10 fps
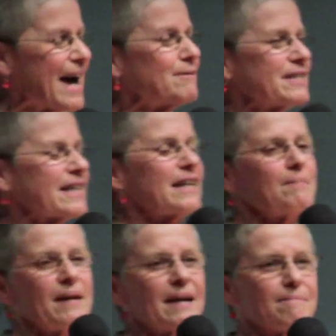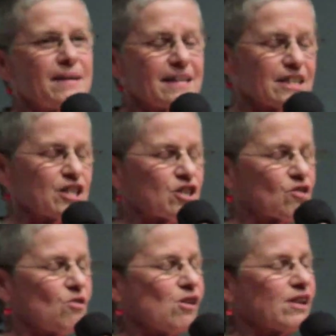was going to be a middle
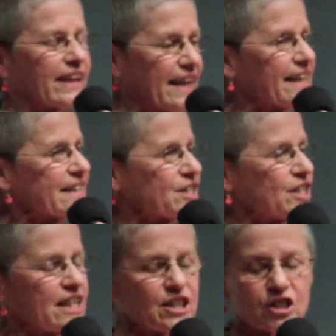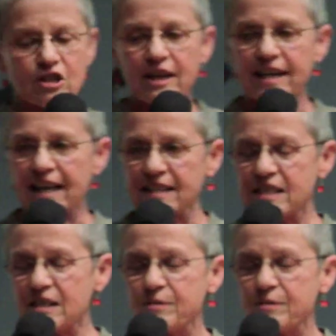school English teacher, and Nelson